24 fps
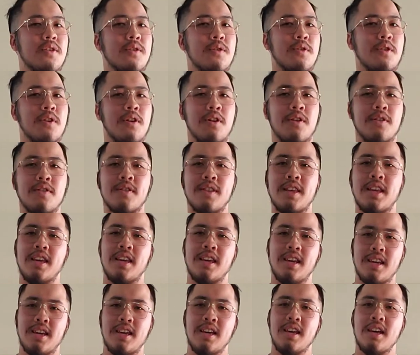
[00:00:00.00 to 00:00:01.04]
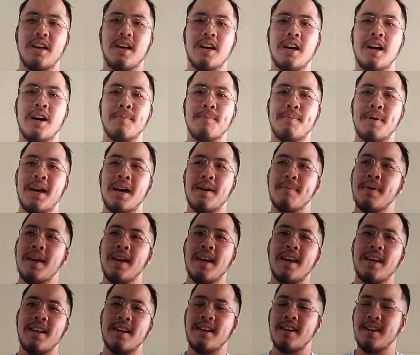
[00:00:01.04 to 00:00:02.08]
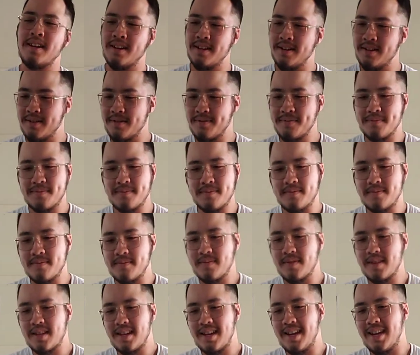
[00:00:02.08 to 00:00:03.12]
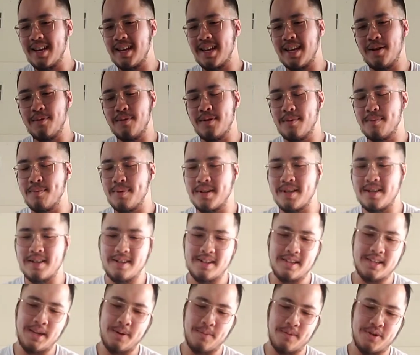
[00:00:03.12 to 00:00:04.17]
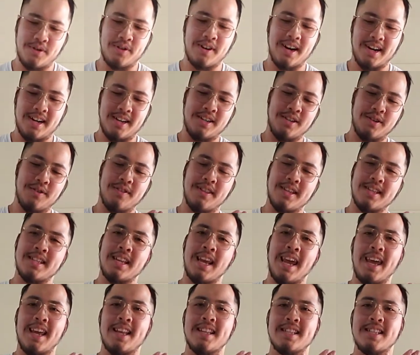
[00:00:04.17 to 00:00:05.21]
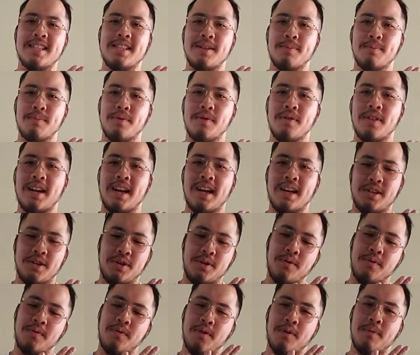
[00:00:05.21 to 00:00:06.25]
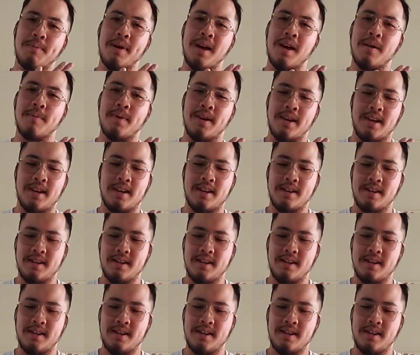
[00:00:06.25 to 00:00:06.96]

Or all the, I'm Batman. And he would try to do this hand symbol that I do for Batman.